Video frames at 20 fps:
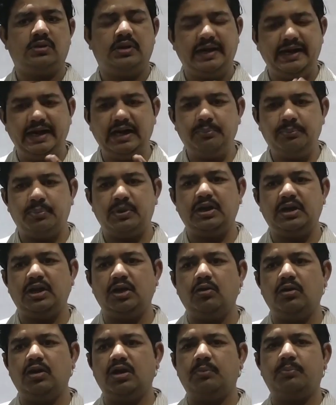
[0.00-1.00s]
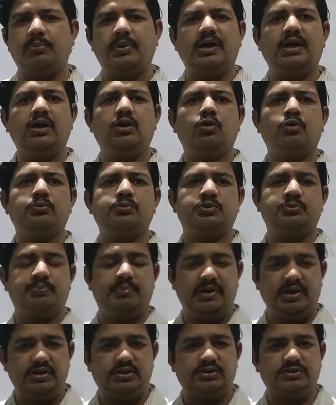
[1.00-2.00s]
that particular part of
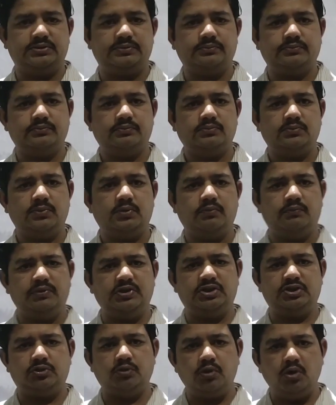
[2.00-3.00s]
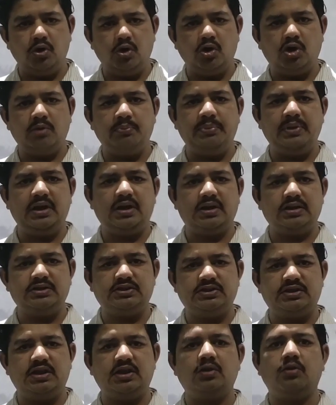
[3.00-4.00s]
speech which should not be
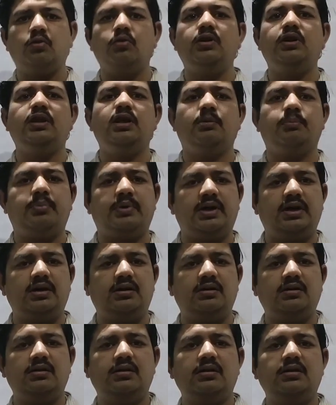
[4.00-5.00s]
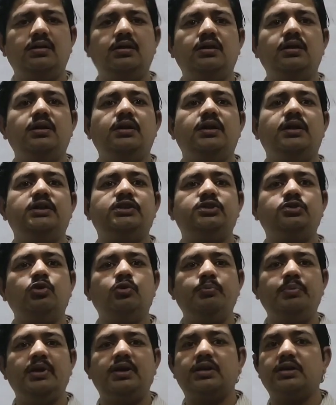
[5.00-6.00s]
considered only a part, it
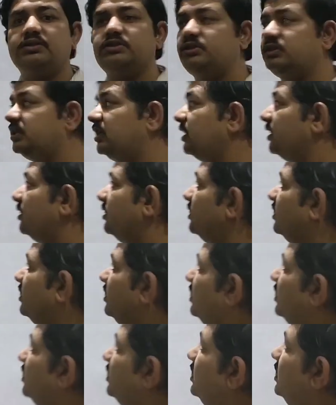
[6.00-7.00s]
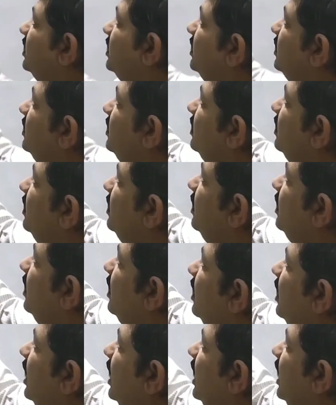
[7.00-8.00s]
should be considered the
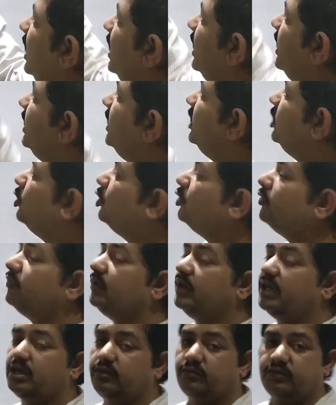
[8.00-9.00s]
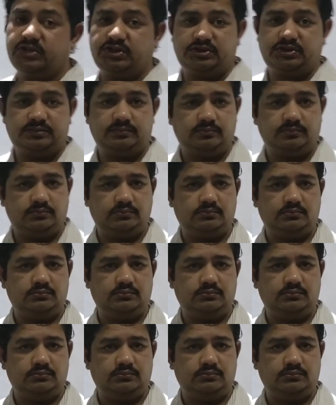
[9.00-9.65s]
heart of language.